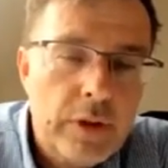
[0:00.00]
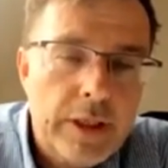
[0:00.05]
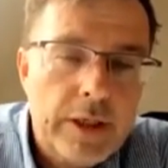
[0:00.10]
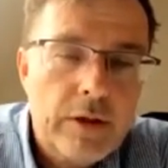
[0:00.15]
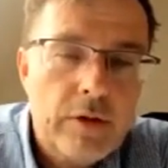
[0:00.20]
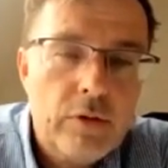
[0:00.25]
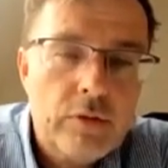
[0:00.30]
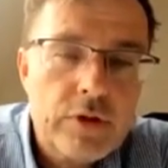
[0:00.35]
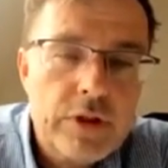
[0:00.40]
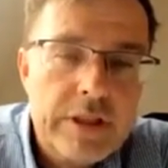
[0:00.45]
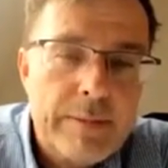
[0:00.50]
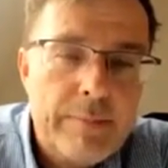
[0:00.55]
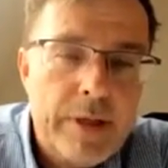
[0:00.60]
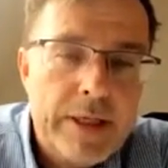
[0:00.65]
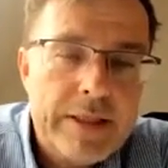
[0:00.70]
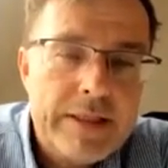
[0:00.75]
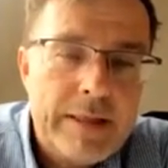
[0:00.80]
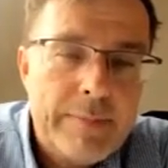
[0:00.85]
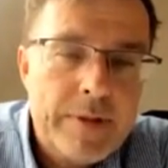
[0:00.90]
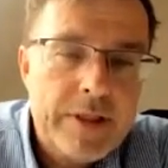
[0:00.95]
include
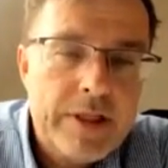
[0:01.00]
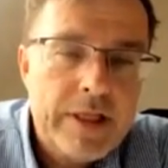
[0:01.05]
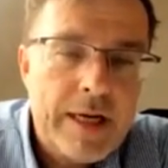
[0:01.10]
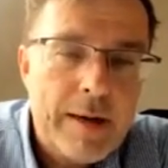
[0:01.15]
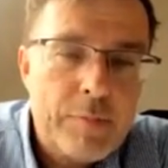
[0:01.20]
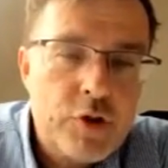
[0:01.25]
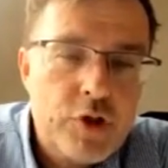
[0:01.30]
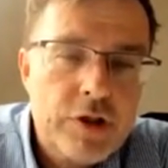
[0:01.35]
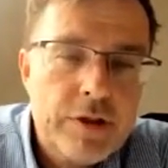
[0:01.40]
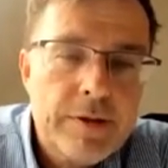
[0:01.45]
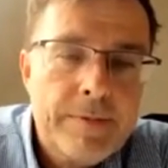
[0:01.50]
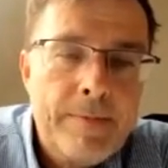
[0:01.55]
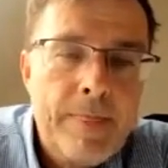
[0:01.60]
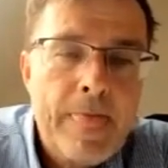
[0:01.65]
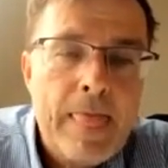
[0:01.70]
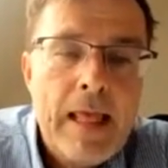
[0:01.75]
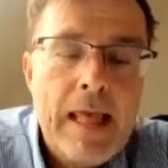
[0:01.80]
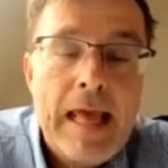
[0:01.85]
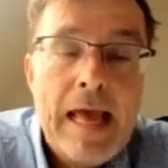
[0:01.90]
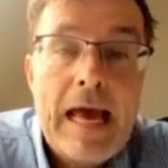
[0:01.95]
step-by-step instruction.
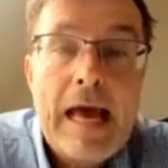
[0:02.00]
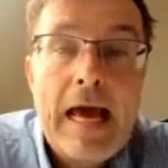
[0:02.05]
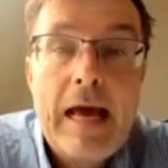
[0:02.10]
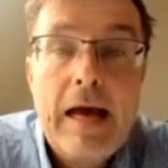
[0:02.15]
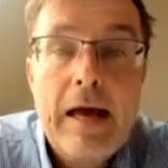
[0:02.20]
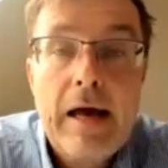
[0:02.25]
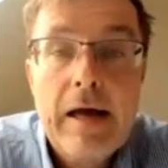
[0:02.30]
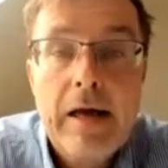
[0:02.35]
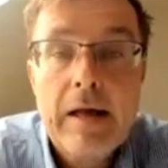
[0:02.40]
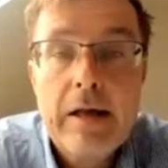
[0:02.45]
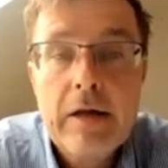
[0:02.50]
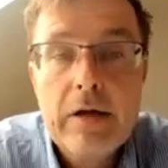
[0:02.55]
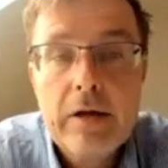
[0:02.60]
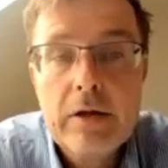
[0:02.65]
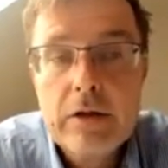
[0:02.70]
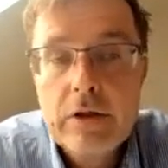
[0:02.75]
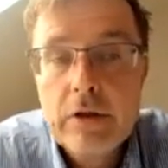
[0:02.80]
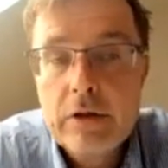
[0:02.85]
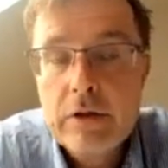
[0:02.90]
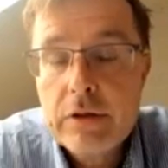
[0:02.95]
And
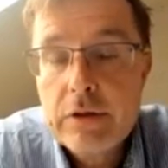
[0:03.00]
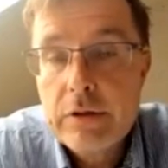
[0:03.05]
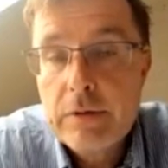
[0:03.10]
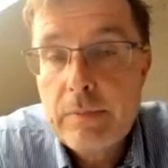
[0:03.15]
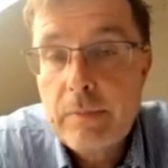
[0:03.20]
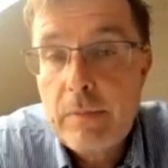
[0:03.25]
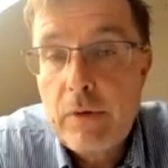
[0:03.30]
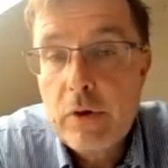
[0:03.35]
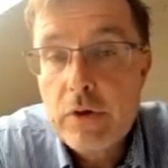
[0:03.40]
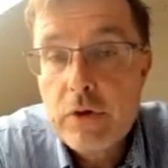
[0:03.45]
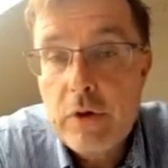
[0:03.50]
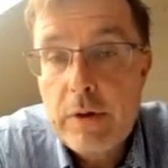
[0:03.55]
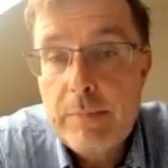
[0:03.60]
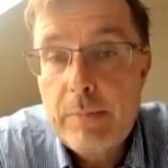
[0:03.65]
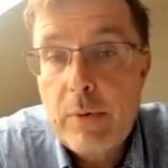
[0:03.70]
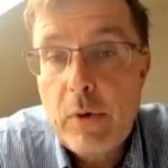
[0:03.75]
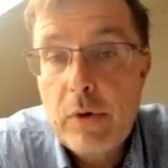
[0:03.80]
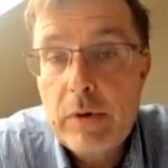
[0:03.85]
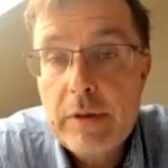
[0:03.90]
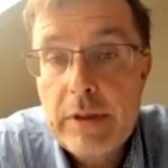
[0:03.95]
also
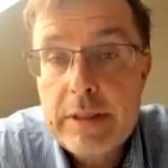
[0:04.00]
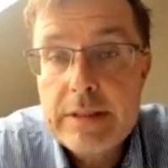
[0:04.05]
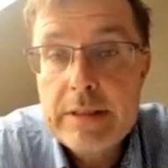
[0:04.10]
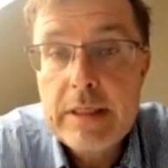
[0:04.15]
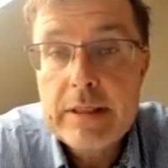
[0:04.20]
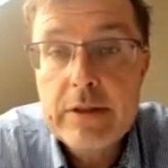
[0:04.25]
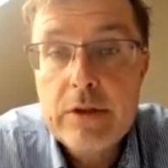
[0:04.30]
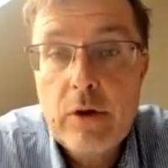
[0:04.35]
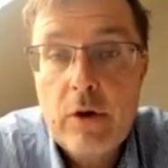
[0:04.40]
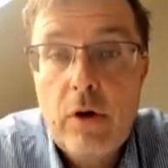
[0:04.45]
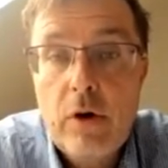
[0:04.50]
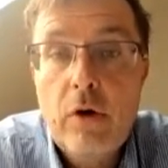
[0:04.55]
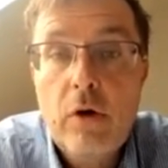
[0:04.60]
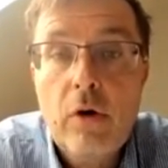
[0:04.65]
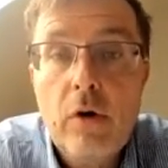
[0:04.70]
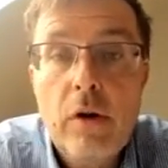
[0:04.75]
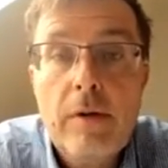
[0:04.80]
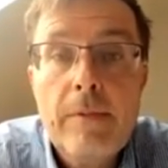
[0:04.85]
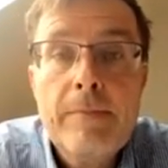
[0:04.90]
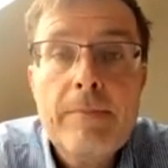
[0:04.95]
important is that the
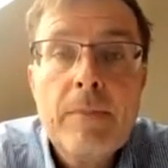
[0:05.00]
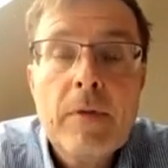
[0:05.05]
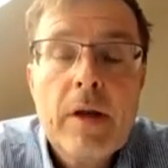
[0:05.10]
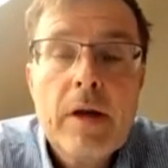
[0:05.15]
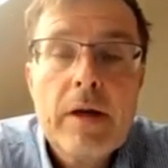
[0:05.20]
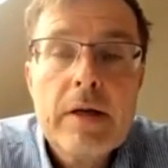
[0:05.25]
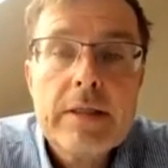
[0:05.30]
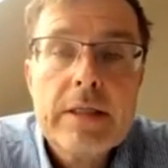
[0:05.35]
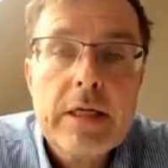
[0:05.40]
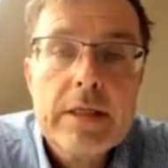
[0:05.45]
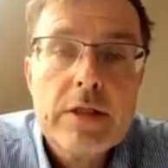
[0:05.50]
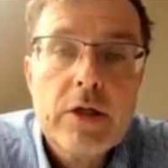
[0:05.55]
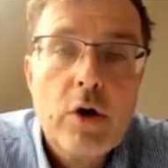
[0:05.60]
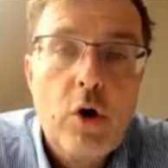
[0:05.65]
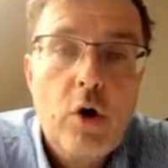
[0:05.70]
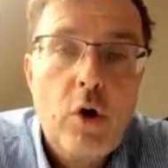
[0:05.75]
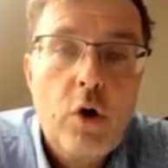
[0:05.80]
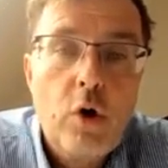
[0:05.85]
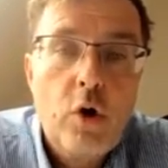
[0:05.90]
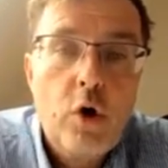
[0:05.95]

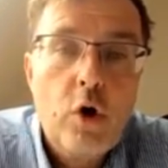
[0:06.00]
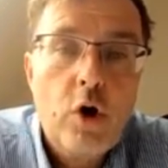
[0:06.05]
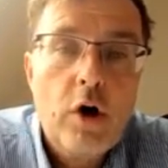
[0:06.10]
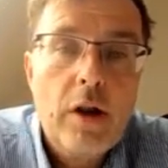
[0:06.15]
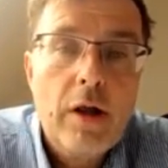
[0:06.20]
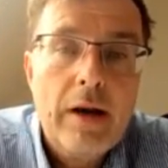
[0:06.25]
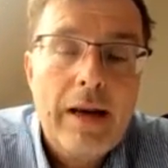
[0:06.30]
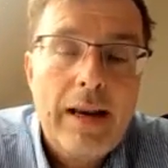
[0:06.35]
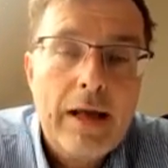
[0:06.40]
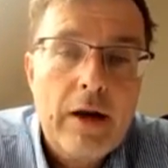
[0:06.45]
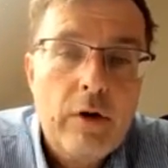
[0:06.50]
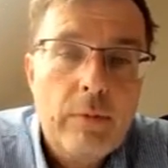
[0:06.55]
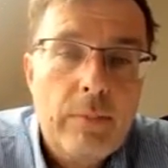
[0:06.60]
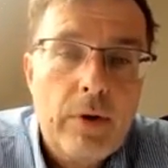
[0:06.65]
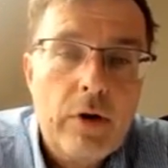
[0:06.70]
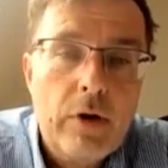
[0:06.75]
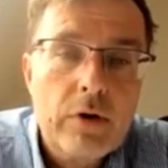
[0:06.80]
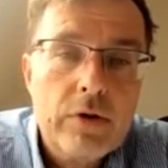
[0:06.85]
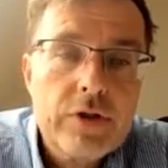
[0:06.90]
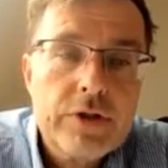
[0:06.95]
whole Lego
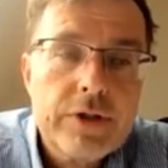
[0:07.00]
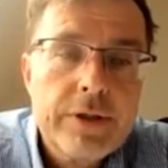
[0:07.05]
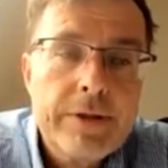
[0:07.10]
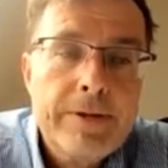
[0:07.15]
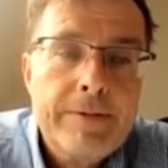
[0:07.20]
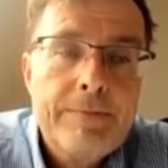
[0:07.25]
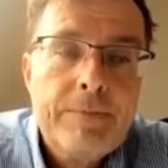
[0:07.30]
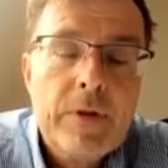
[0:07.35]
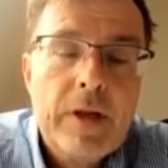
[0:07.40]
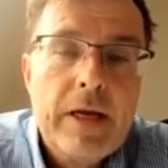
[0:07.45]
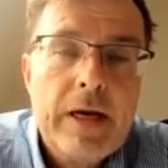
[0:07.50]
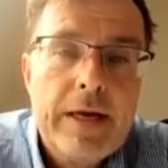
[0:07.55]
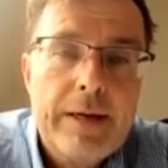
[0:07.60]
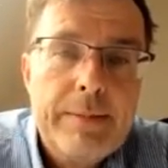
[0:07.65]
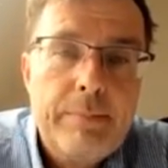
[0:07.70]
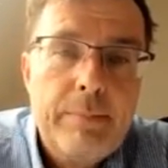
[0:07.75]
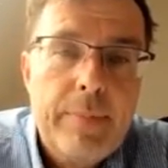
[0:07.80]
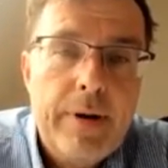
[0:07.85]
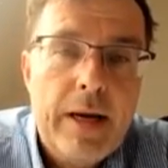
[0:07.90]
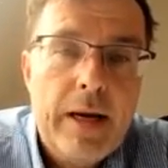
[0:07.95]
box
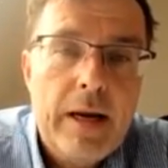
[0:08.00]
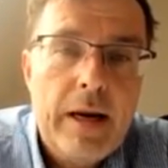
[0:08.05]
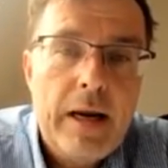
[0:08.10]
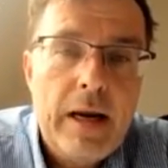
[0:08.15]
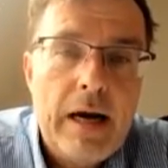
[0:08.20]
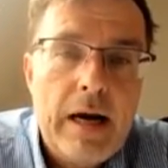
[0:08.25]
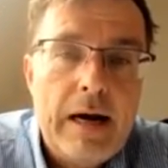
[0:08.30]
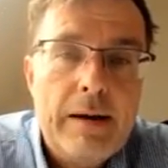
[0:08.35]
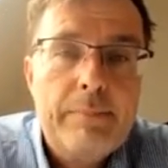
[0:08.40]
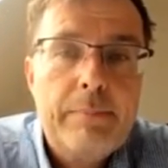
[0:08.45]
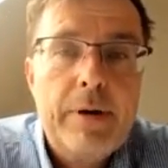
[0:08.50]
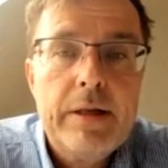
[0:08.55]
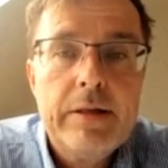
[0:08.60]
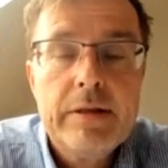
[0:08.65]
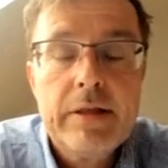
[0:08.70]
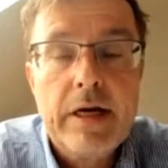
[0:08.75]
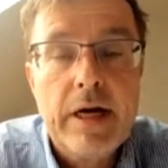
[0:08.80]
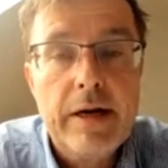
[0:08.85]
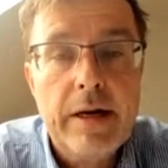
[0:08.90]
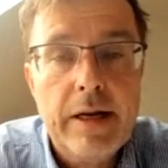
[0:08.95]
can be up
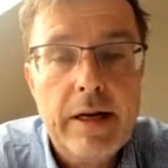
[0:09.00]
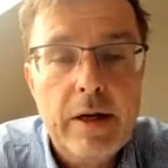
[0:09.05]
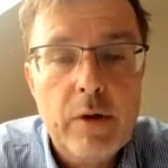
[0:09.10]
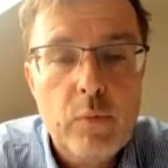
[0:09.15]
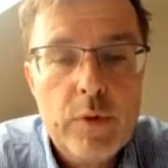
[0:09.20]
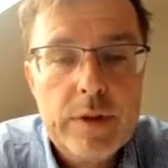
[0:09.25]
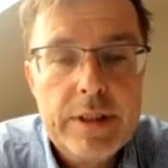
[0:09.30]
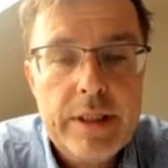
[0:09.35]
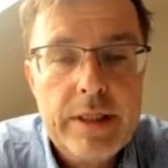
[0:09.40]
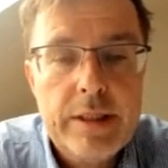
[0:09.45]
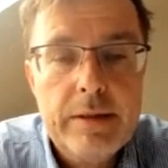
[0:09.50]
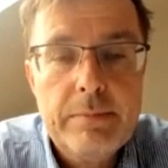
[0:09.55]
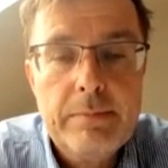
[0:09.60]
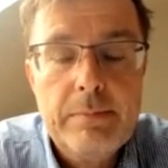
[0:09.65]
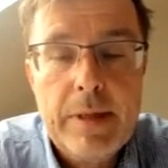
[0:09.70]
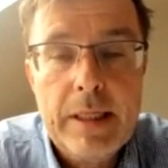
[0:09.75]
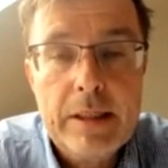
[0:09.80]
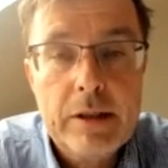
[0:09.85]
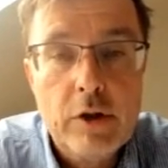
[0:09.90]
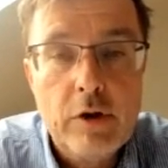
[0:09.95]
and running
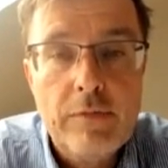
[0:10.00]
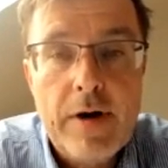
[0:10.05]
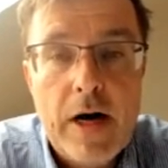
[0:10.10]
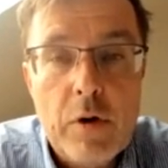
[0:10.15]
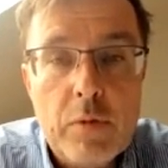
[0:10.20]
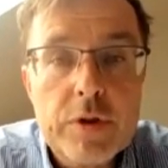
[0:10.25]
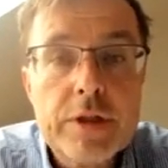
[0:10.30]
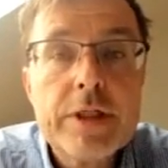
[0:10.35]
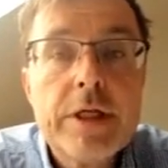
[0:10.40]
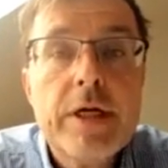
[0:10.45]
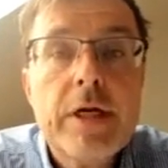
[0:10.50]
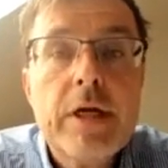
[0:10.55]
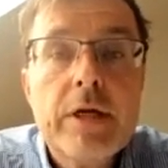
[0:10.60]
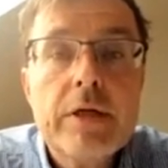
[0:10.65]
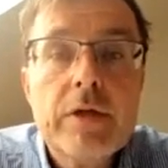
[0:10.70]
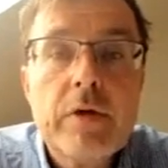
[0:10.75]
within matter of hours.